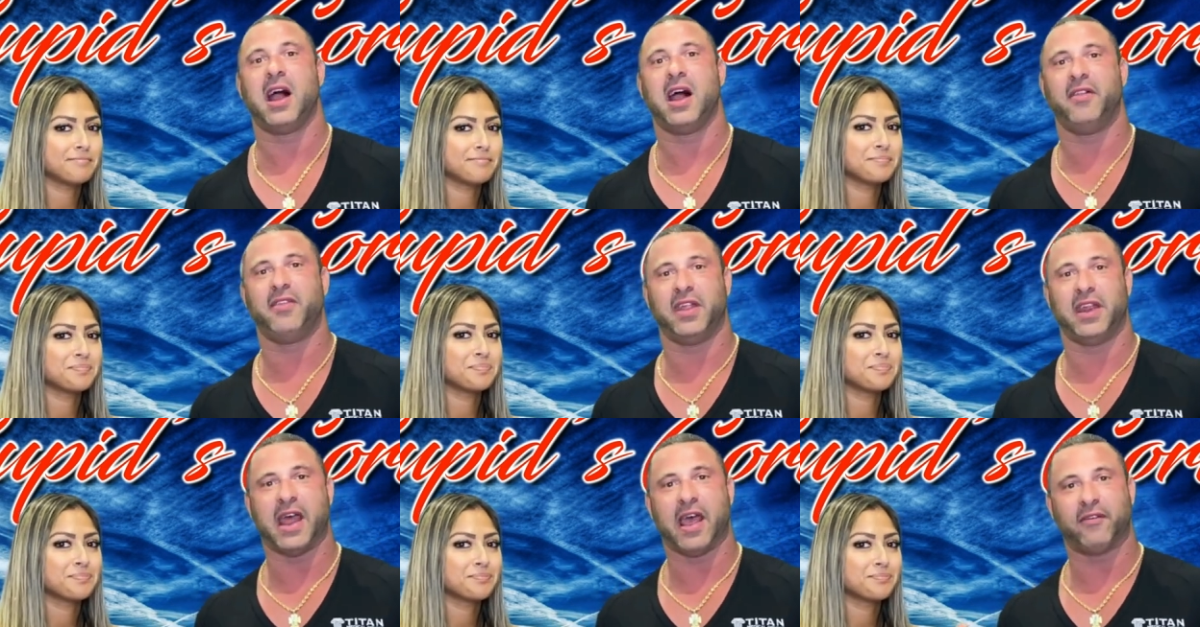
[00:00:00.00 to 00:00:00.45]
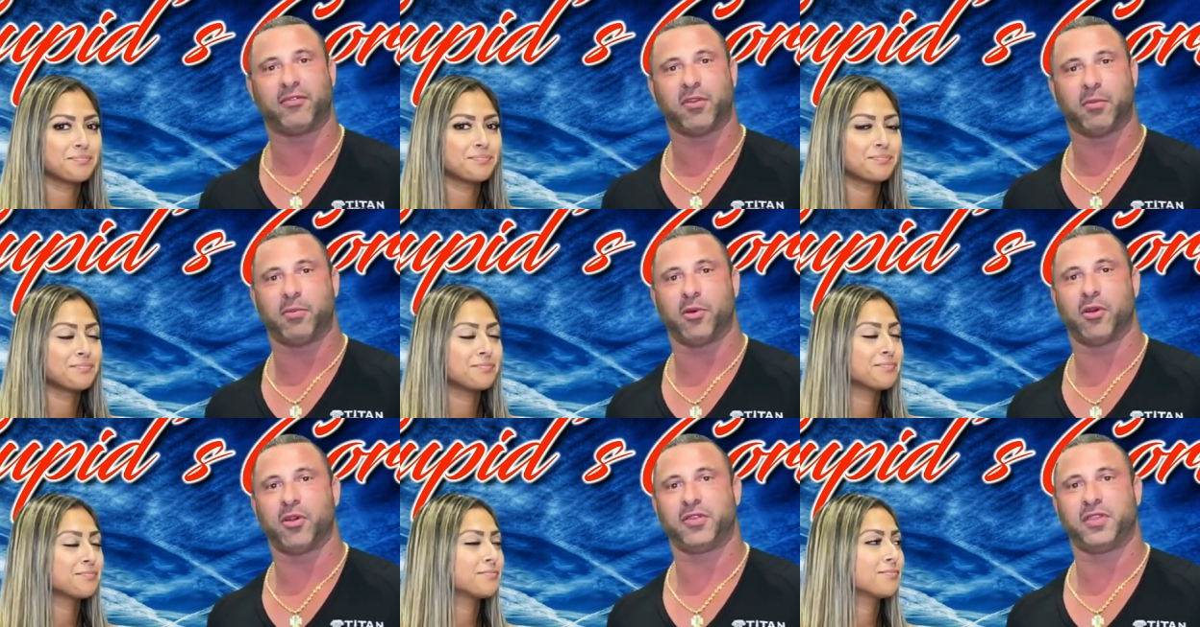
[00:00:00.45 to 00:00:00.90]
Speaker 1: And then after
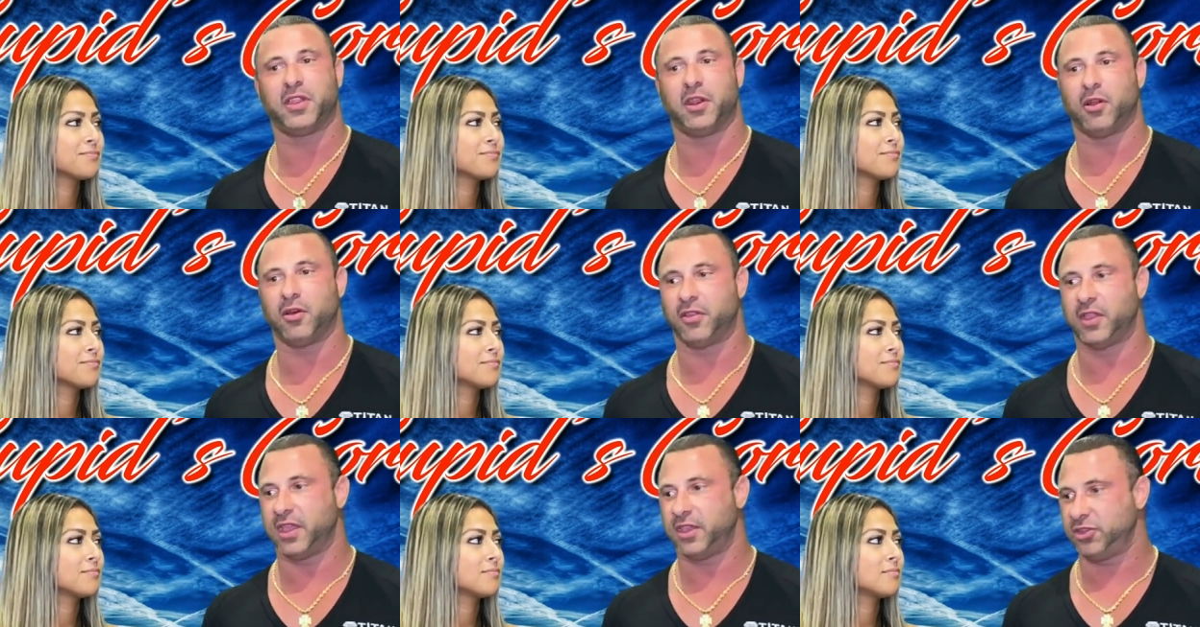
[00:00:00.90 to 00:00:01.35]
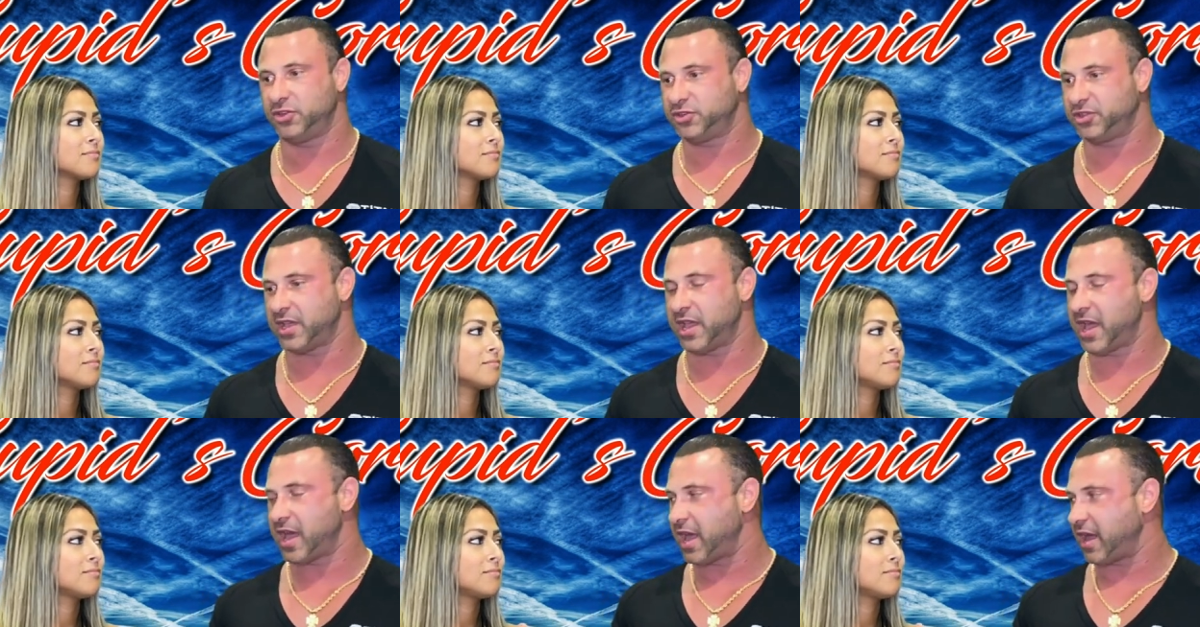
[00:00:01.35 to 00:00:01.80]
birth, you know, they
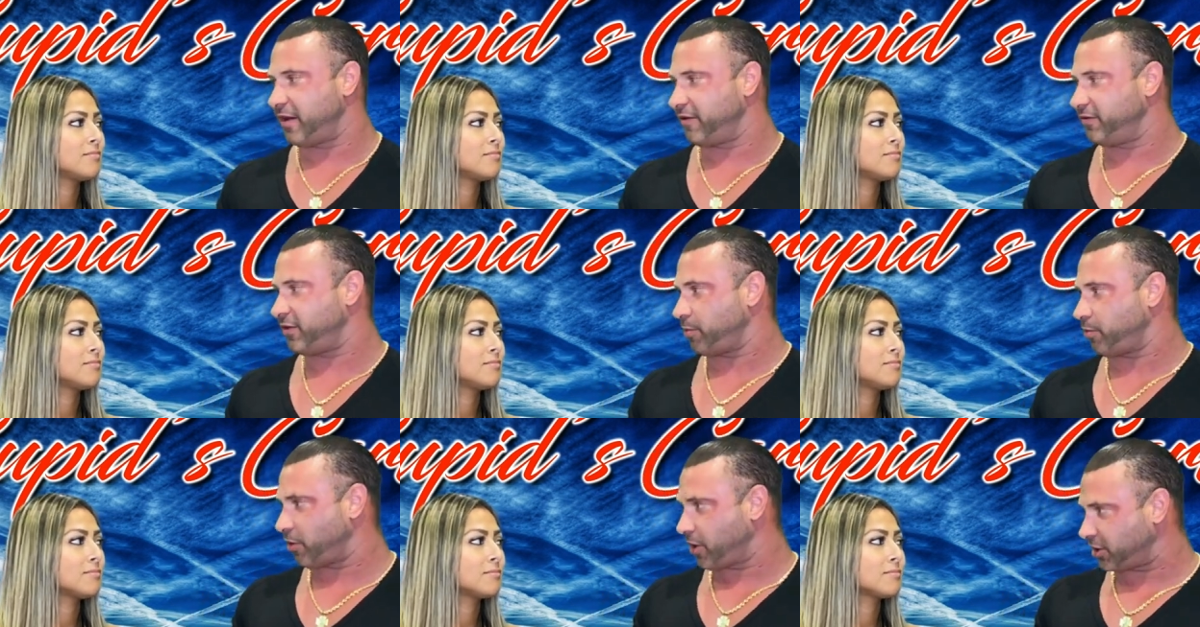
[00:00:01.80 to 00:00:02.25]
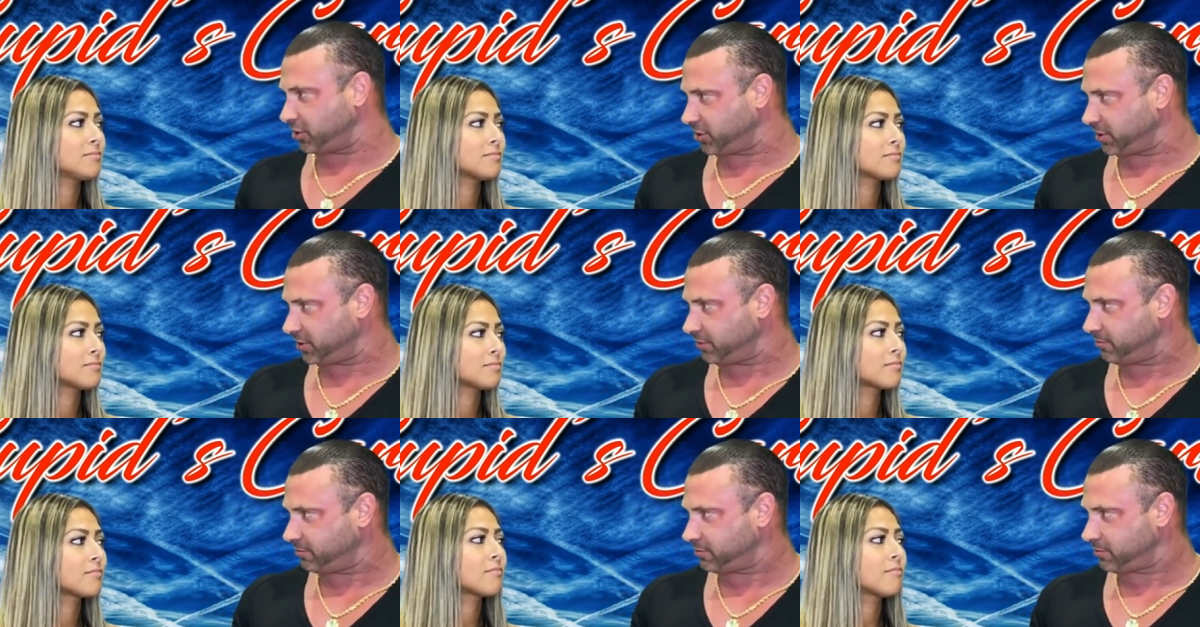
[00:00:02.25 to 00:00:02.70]
usually have
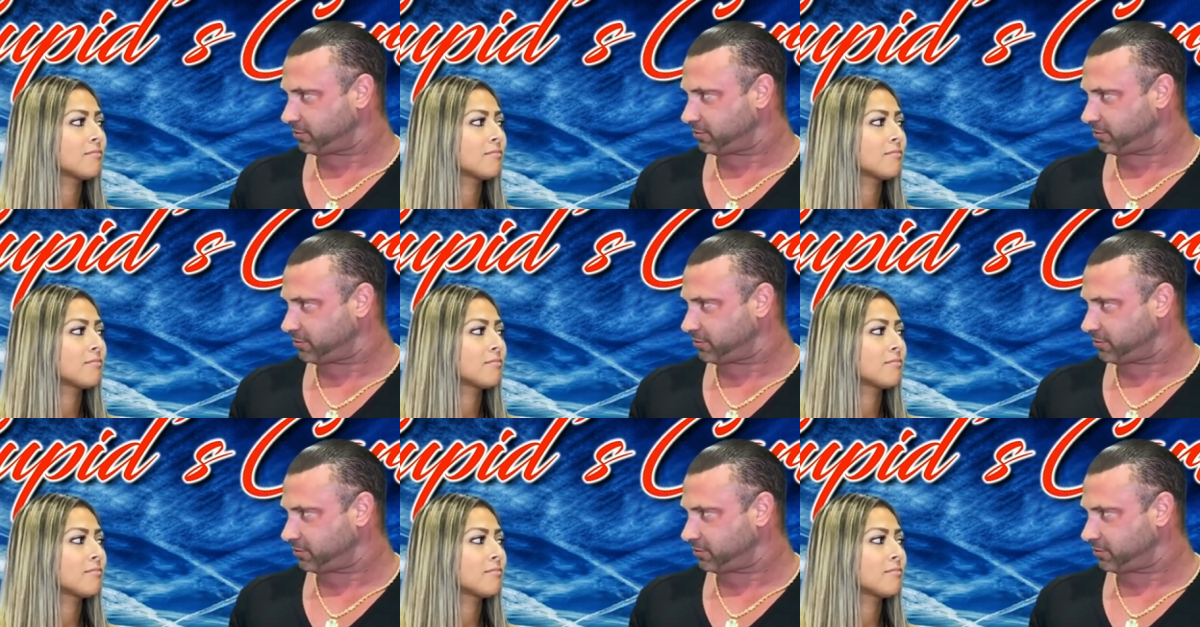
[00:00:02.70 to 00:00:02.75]
depression,